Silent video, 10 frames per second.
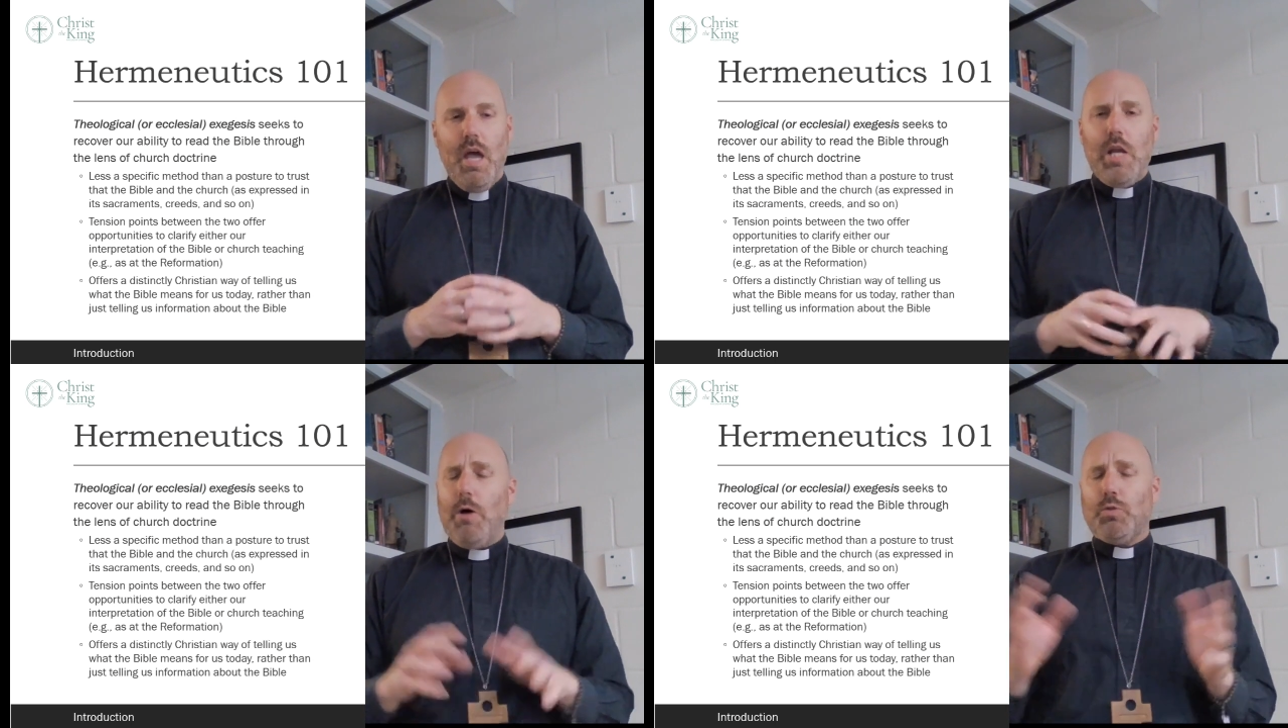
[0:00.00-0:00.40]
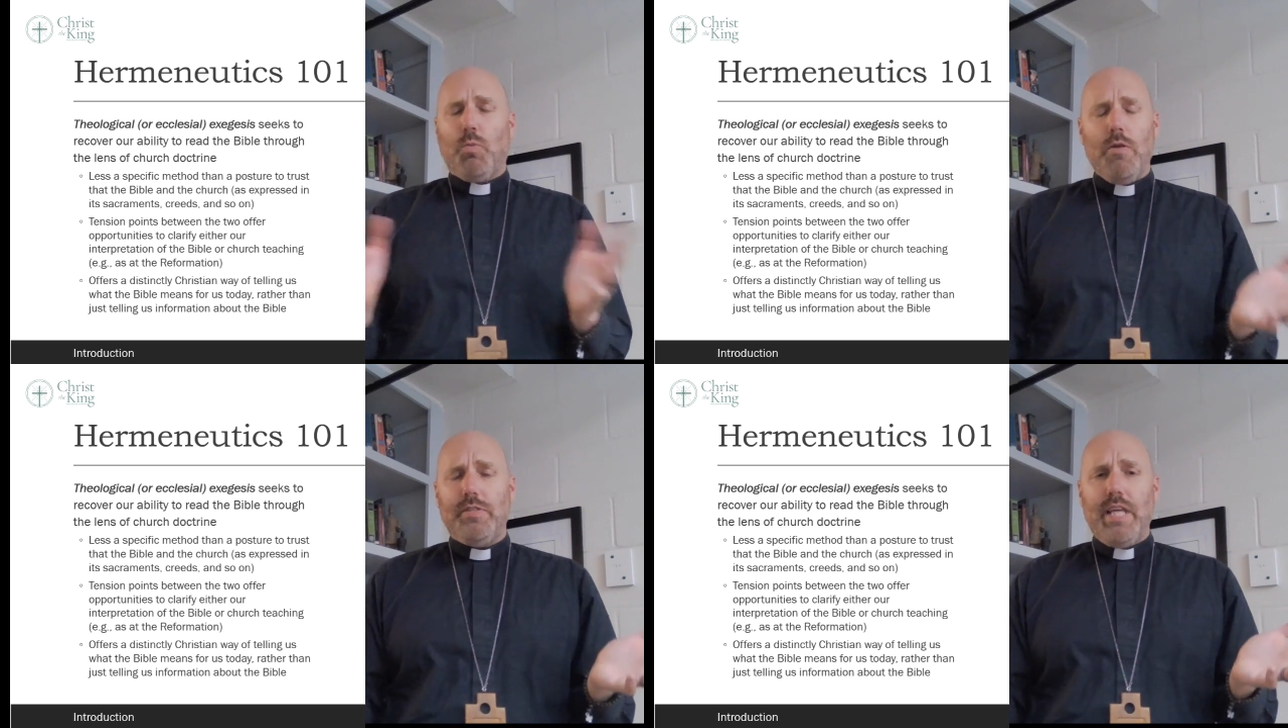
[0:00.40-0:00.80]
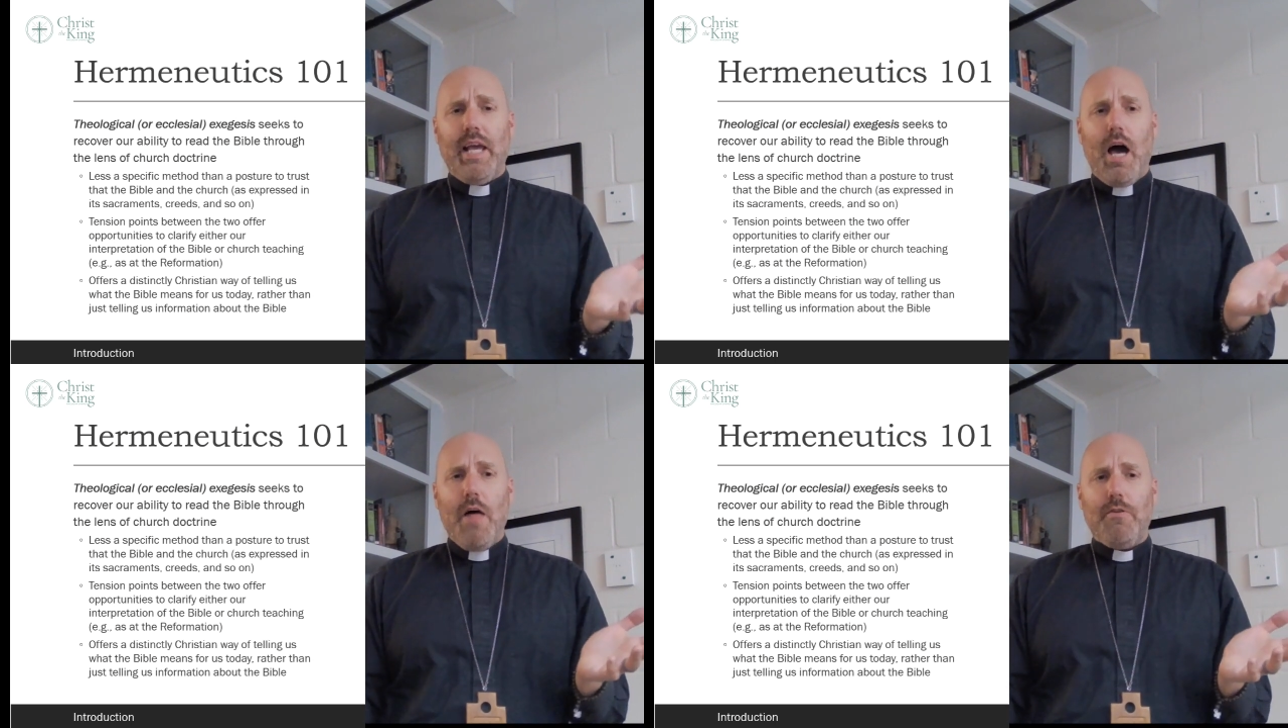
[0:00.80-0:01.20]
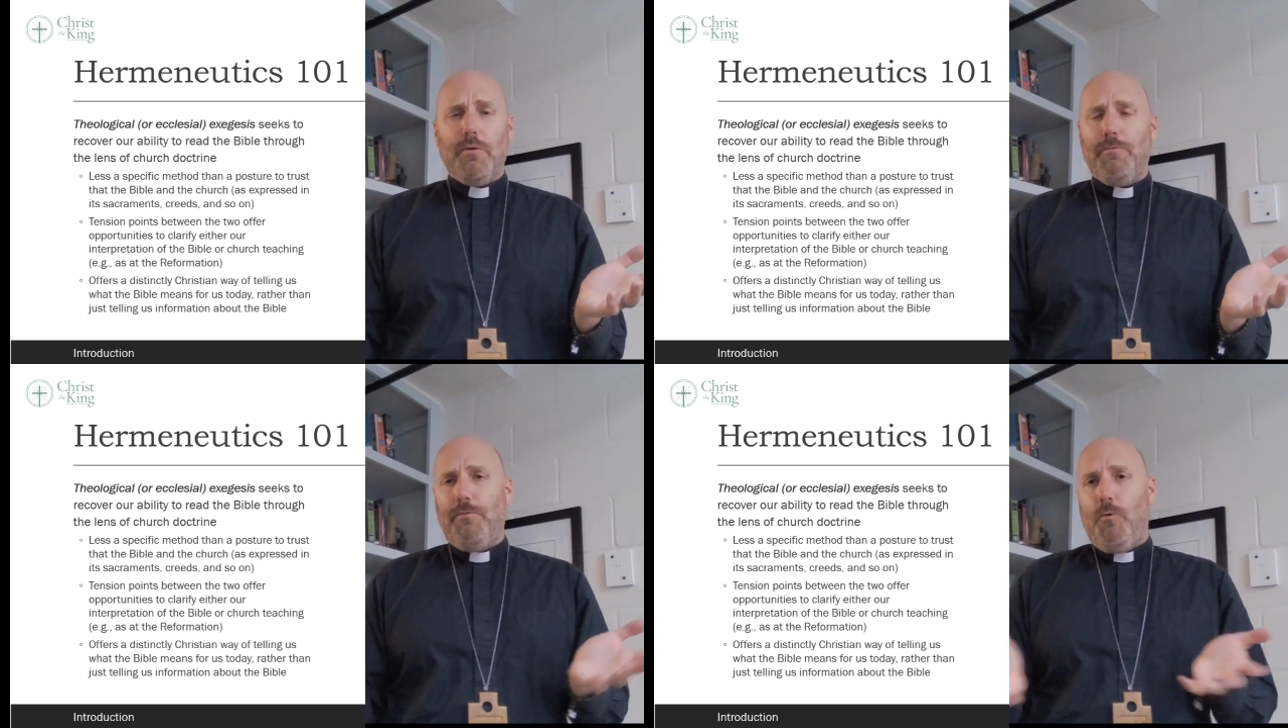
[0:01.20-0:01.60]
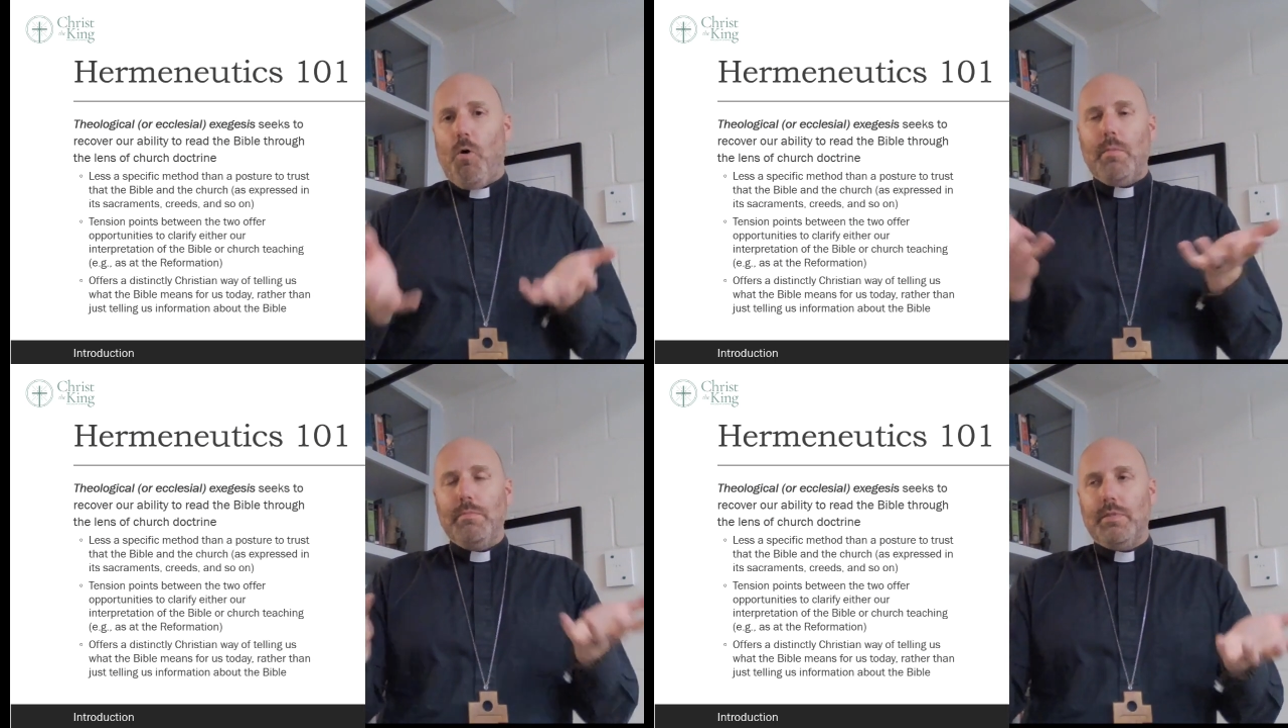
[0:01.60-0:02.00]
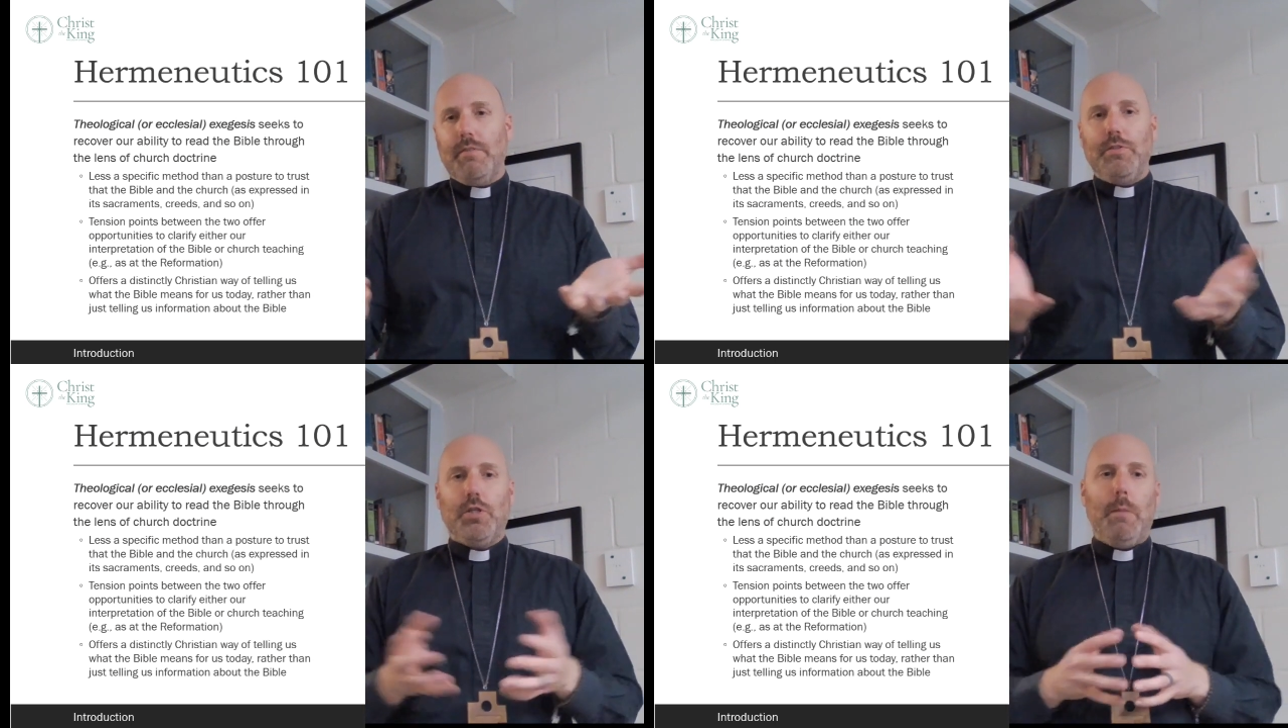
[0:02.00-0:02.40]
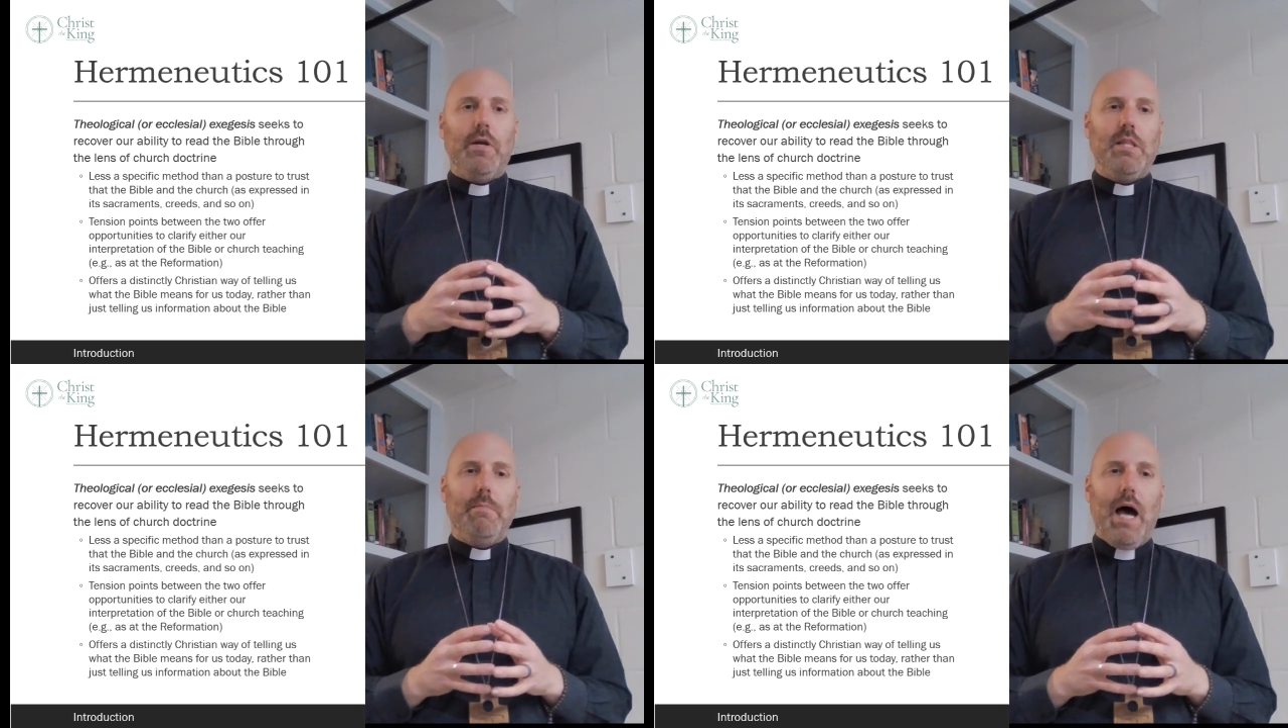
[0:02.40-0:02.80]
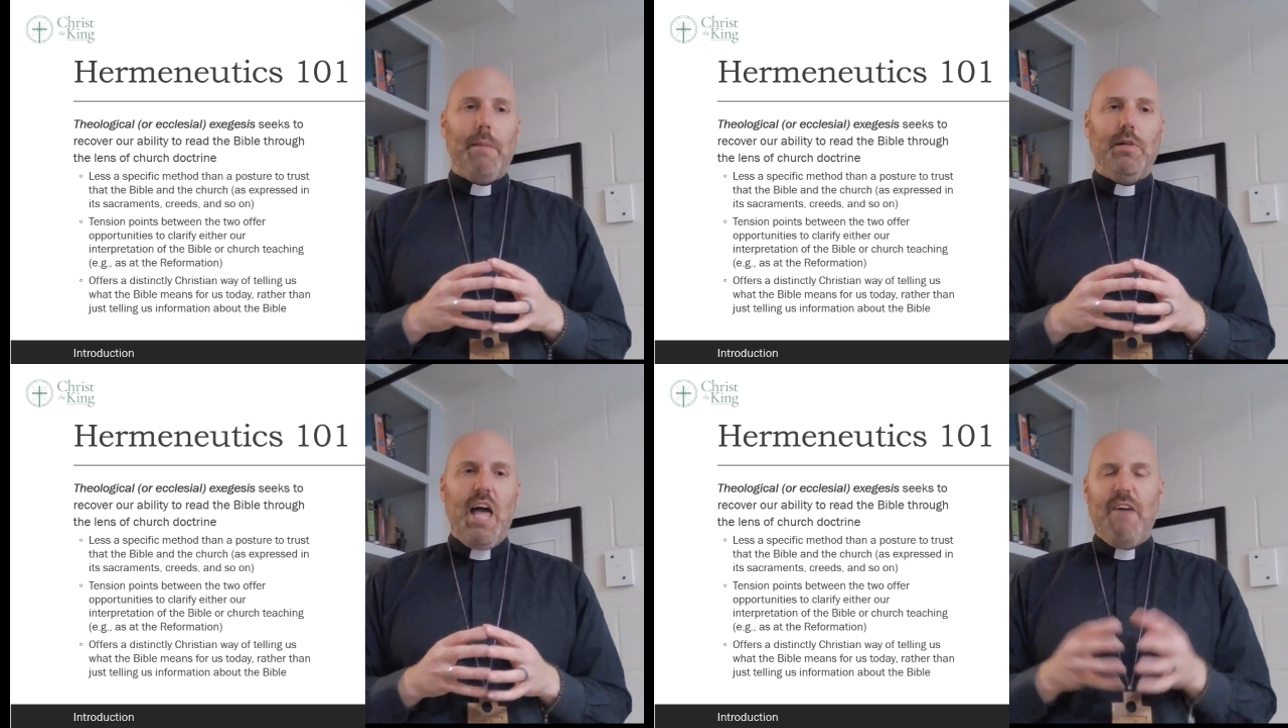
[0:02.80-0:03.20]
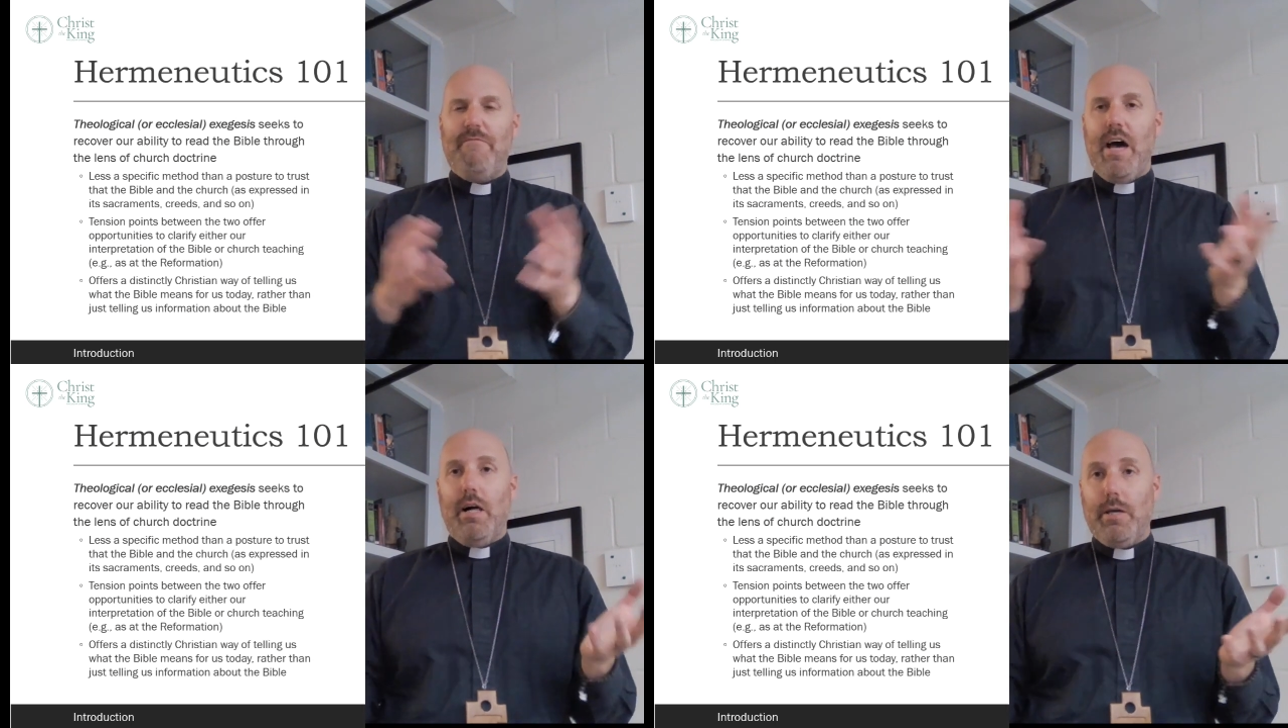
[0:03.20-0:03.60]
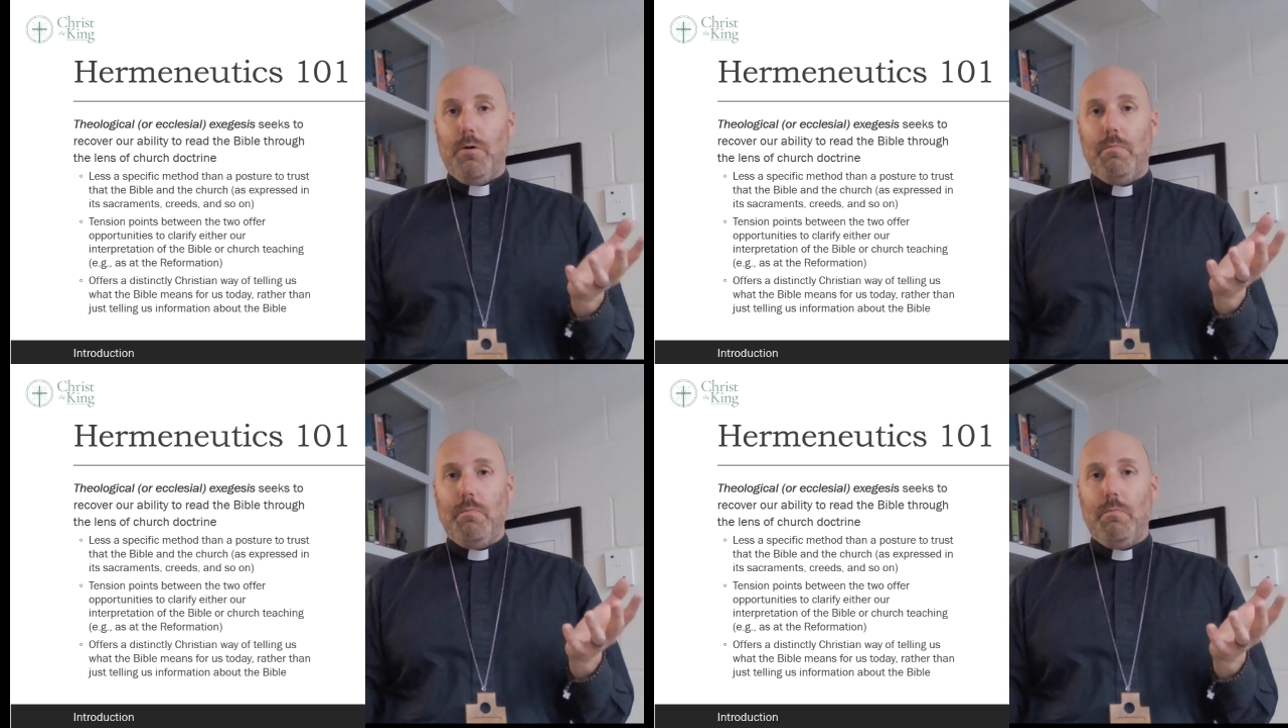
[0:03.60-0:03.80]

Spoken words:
Now, it's worth saying other forms of interpreting the Bible have value.